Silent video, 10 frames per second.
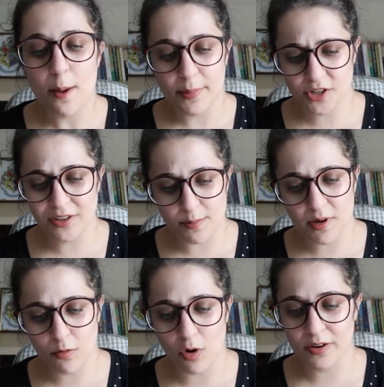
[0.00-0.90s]
But don't get
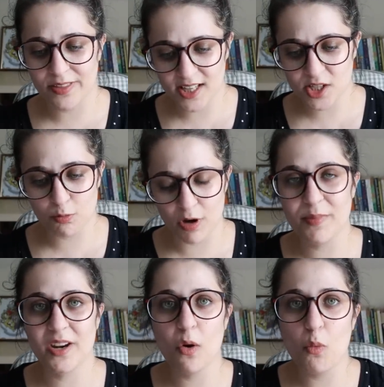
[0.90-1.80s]
me wrong, these
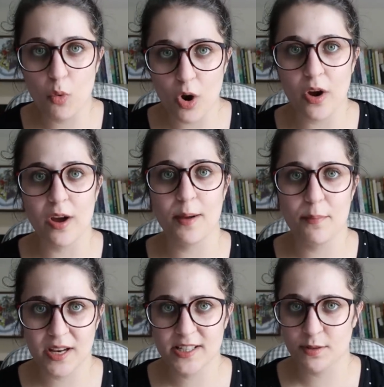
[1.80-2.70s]
women were
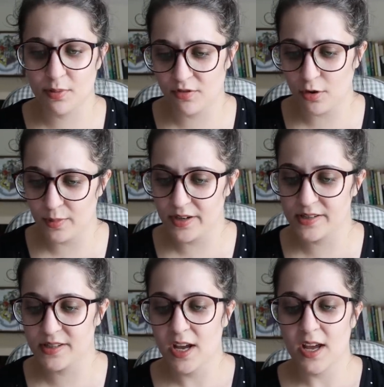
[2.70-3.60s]
amazing
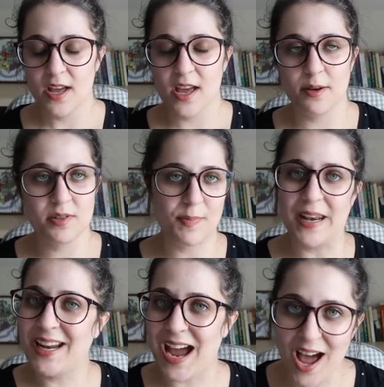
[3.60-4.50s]
performers,
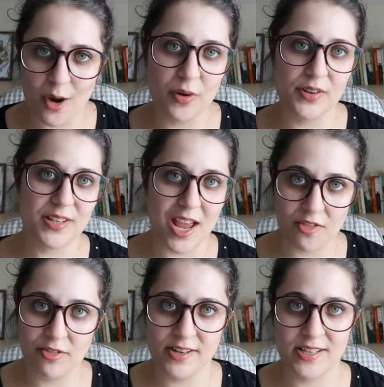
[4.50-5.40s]
spending hours
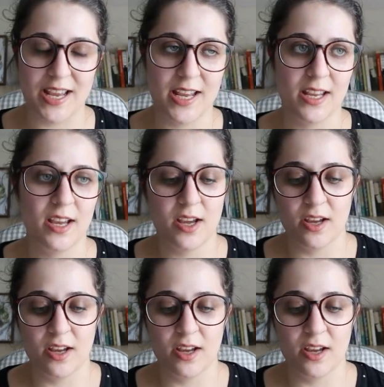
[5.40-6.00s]
every day